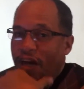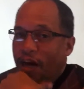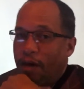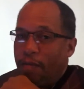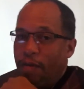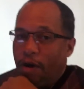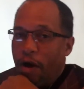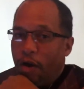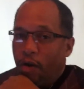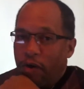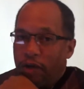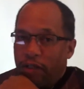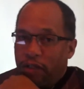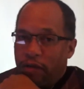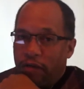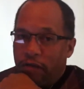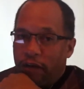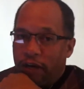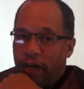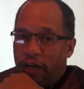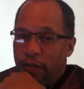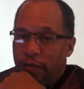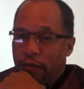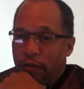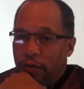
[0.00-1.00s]
I'm always
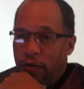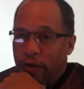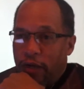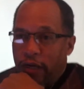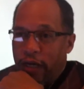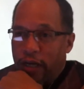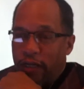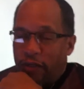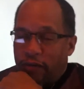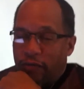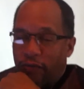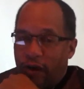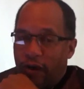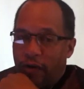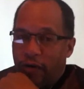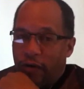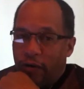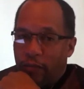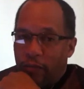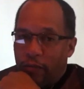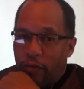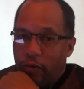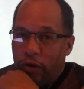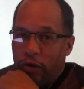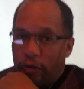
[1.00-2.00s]
available, and it's very
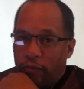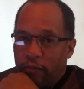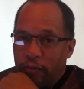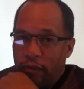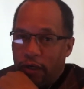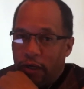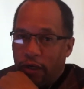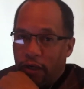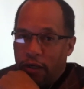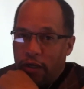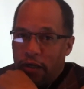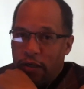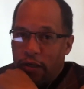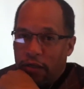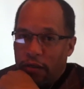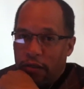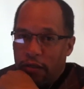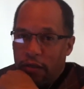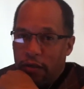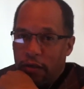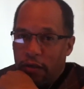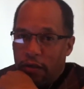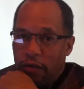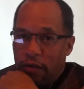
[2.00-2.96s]
important because